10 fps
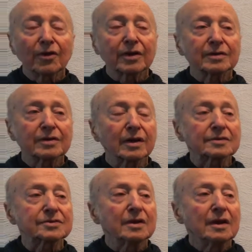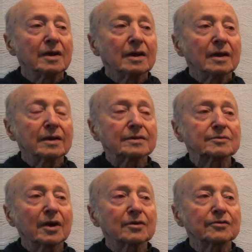architects. And as a
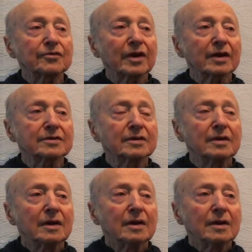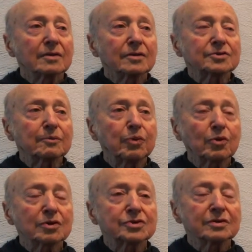matter of fact, there's a
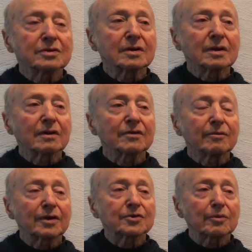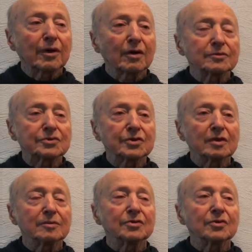portion of the Metropolitan
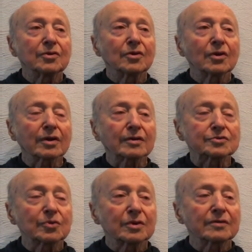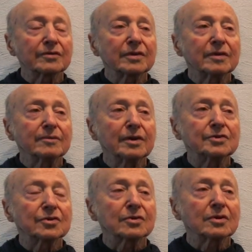Museum in New York. It's one of the
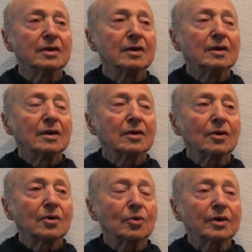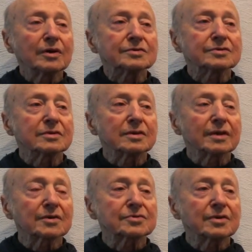major hallways. It
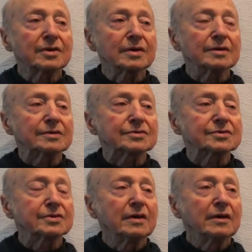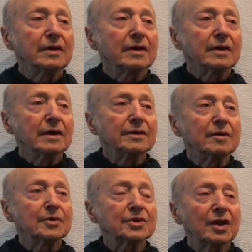actually is an
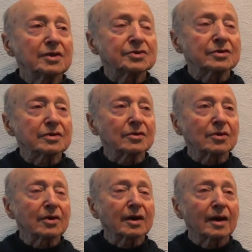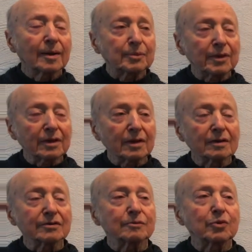imitation or a copy
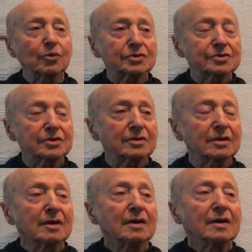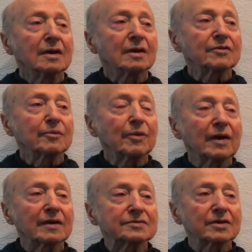of a portion of the
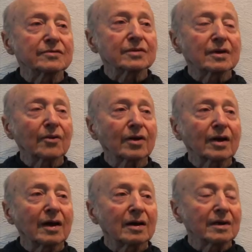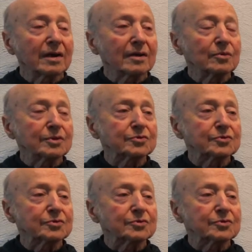baths of Caracallae,